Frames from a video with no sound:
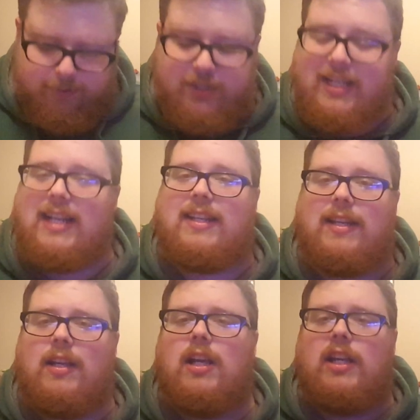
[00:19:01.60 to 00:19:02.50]

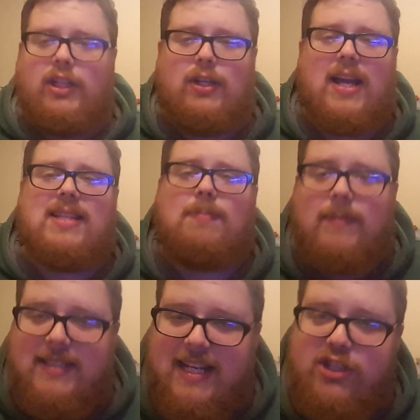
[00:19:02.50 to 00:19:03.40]
predicted. You guys
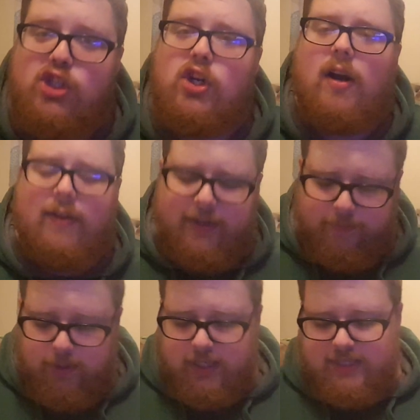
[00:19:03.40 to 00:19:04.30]
said Charlotte
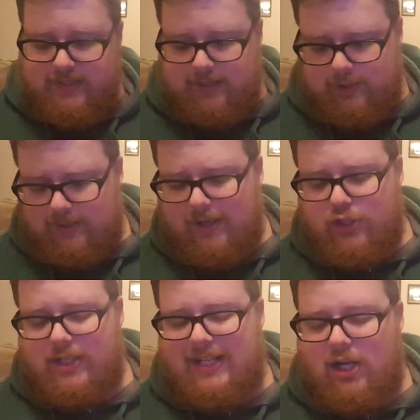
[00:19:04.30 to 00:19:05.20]
was, then
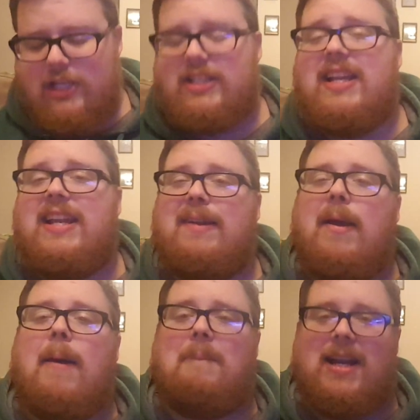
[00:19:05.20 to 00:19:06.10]
Sasha, then Asuka, and then
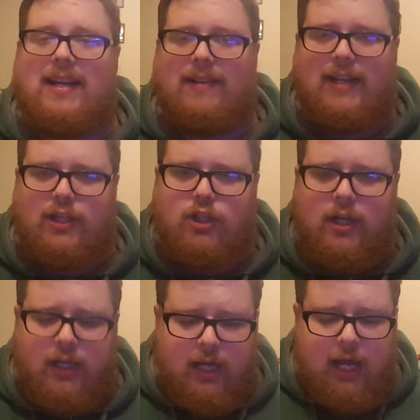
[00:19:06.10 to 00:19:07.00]
Becky Lynch.
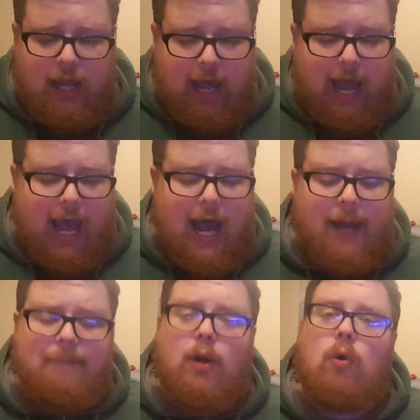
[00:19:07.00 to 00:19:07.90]

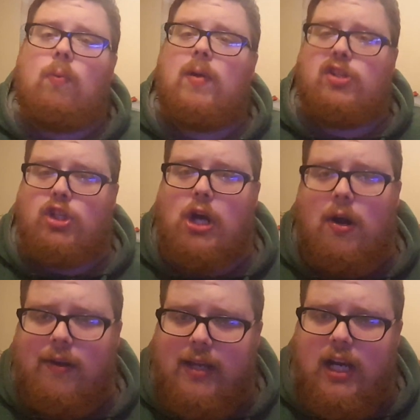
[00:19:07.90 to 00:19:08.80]
I'm going with
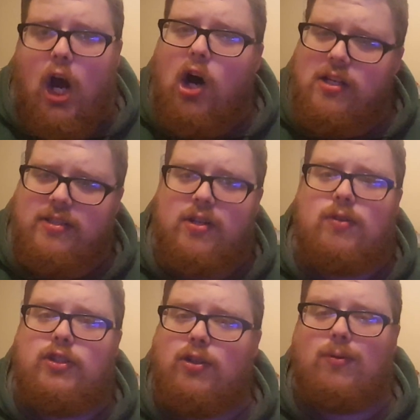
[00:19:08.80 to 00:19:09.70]
Charlotte also
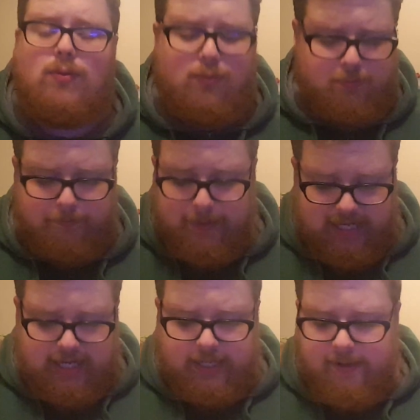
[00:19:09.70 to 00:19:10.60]
to
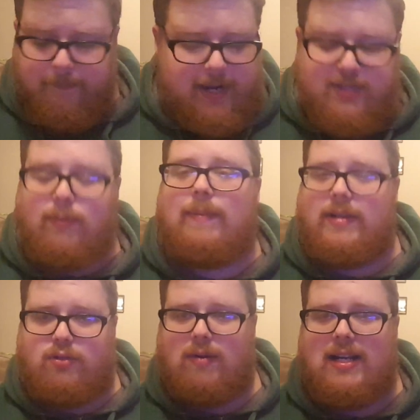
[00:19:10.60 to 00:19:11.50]
be the best
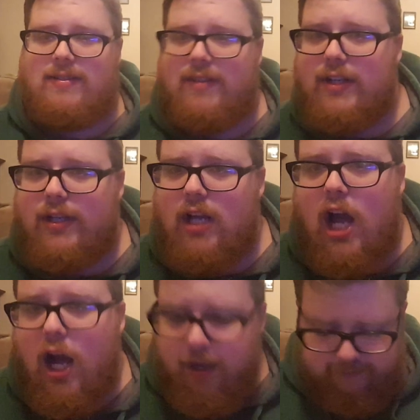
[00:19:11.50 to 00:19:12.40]
women's wrestler
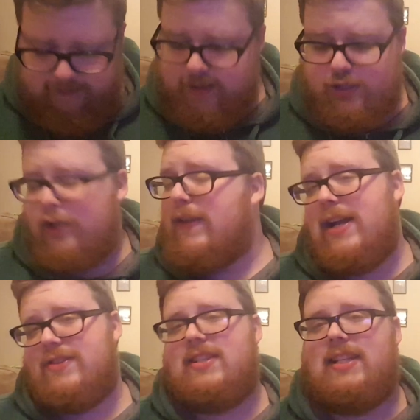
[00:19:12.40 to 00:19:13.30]
of
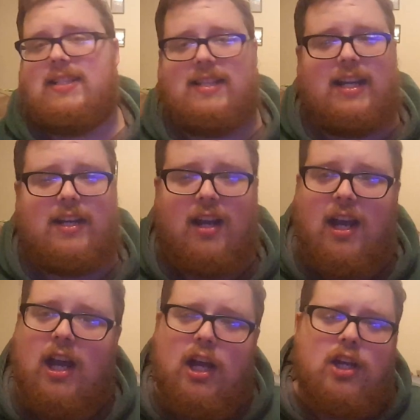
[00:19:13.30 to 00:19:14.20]
2016.
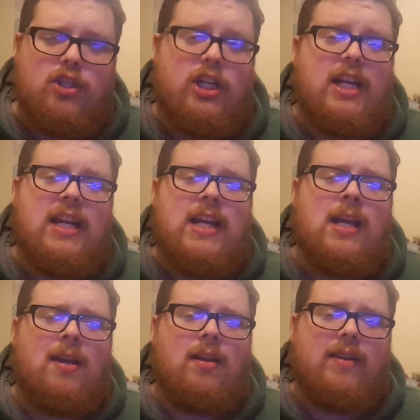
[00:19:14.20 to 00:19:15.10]

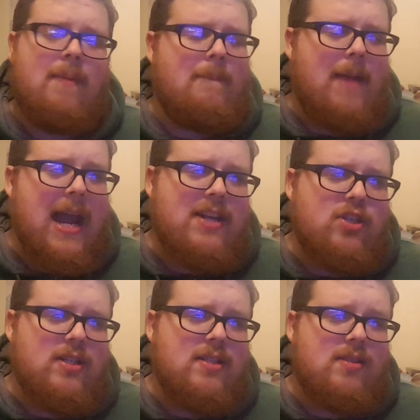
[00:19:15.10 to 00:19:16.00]
The
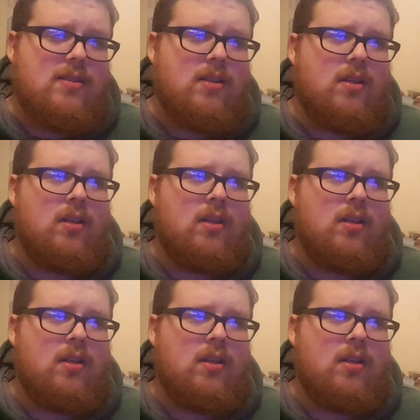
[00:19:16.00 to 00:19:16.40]
matches